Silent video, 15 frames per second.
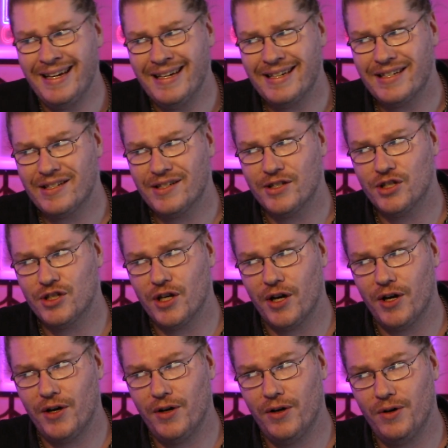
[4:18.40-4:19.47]

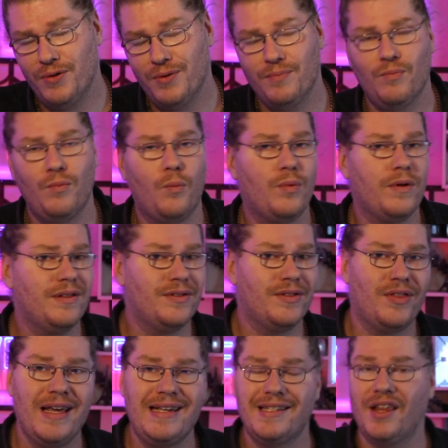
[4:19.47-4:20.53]
So
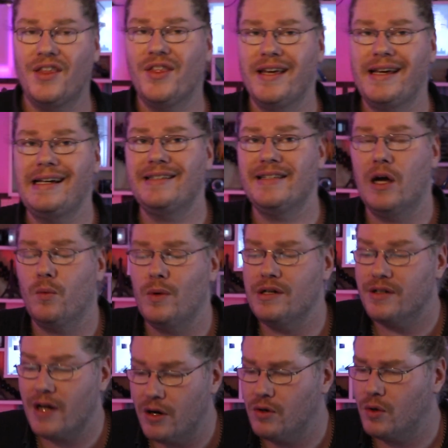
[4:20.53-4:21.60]
these are things that we
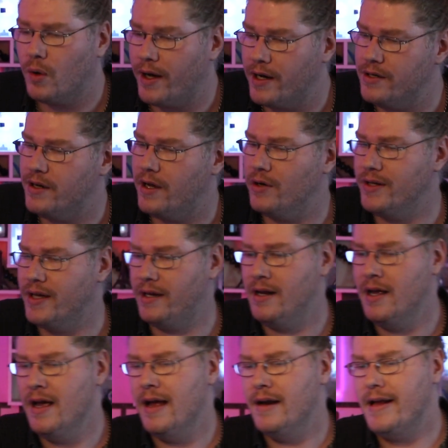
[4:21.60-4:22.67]
don't quite know yet.
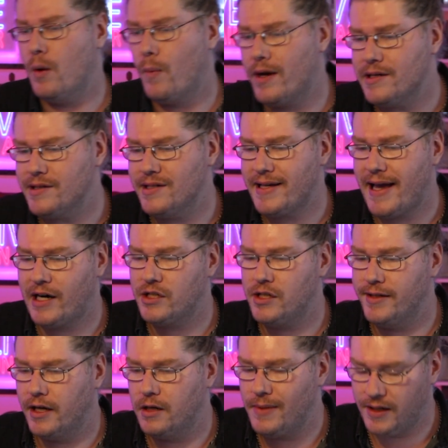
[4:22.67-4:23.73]
Now, when is this actually
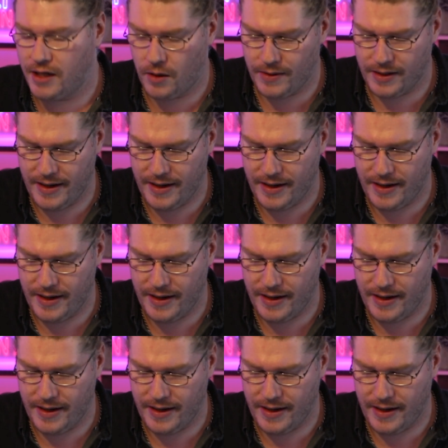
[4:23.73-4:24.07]
going to be coming